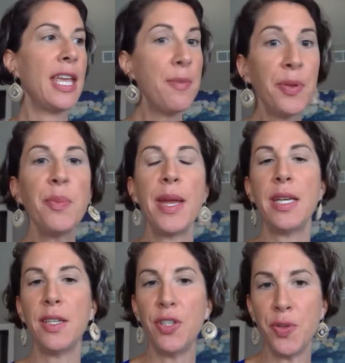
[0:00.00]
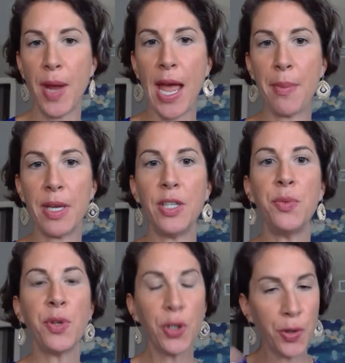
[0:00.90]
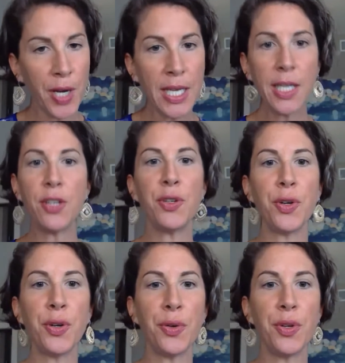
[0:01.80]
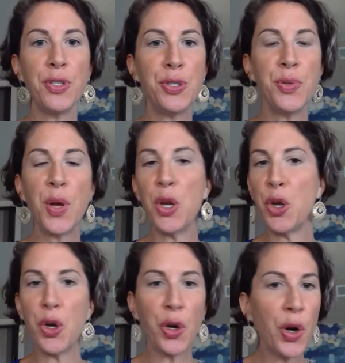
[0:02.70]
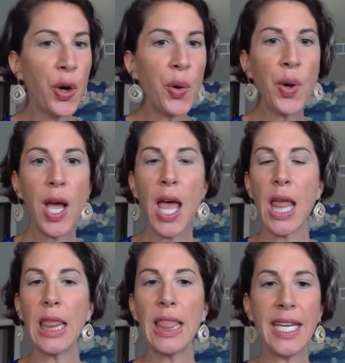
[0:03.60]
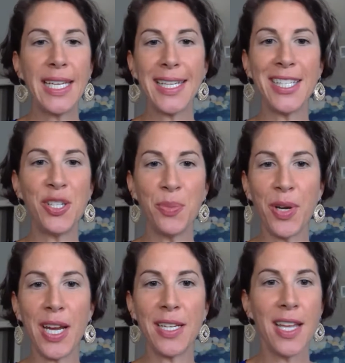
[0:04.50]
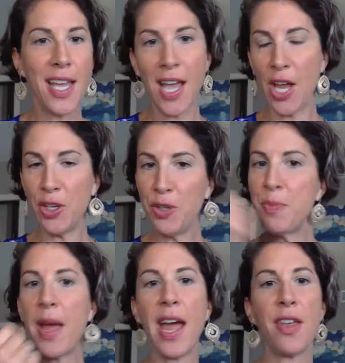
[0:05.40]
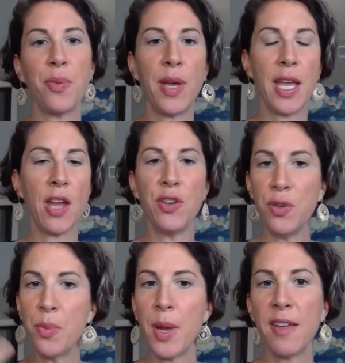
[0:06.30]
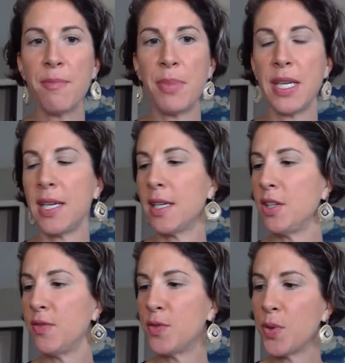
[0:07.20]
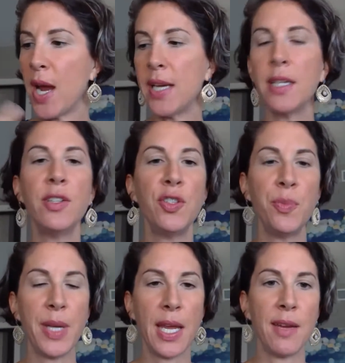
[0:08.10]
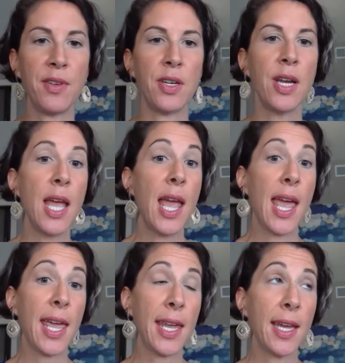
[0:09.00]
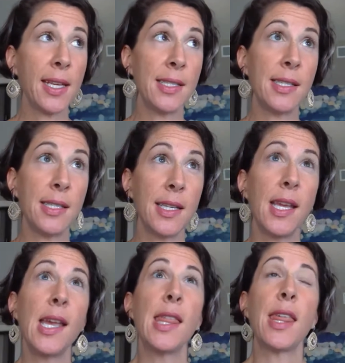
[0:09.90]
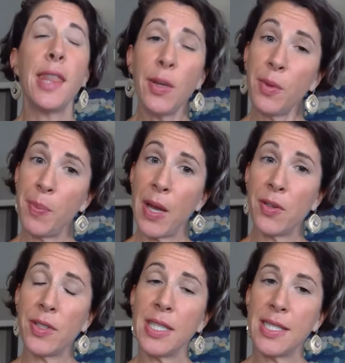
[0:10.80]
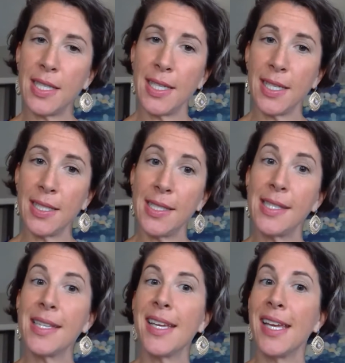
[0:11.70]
implemented a new habit. You were creating a new neural link in your brain, a new pathway, a new way of being. You've tried on a new behavior. And the thing with boundaries is